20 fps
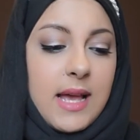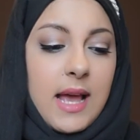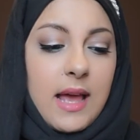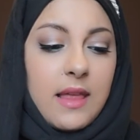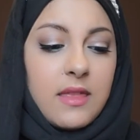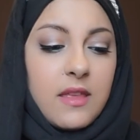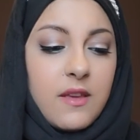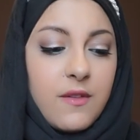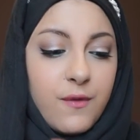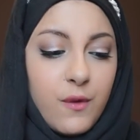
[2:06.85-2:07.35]

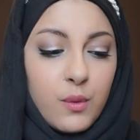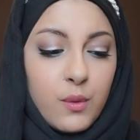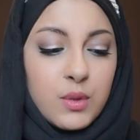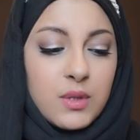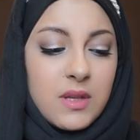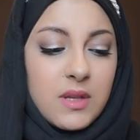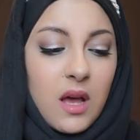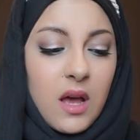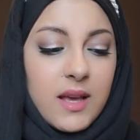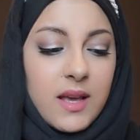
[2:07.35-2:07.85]
and the full
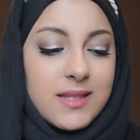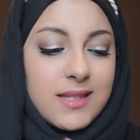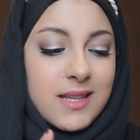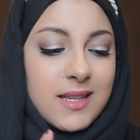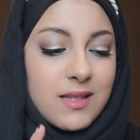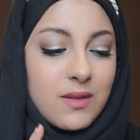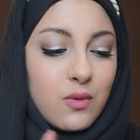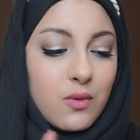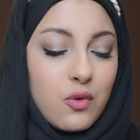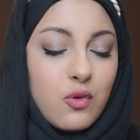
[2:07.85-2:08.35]
size
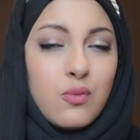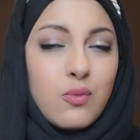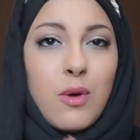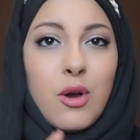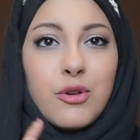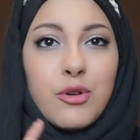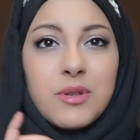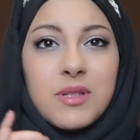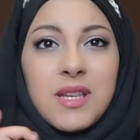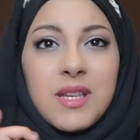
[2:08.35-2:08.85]
is
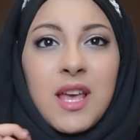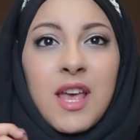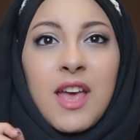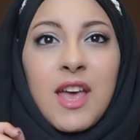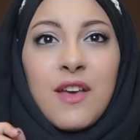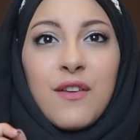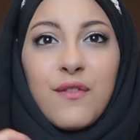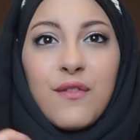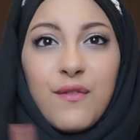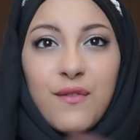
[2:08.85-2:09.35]
almost
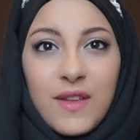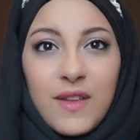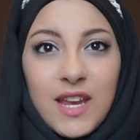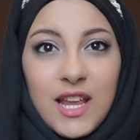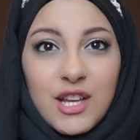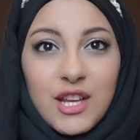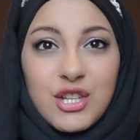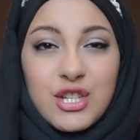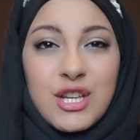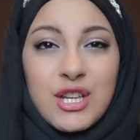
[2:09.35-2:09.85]

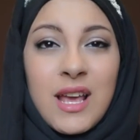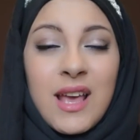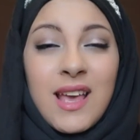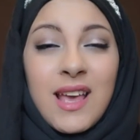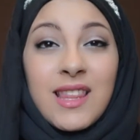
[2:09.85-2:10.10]
finished.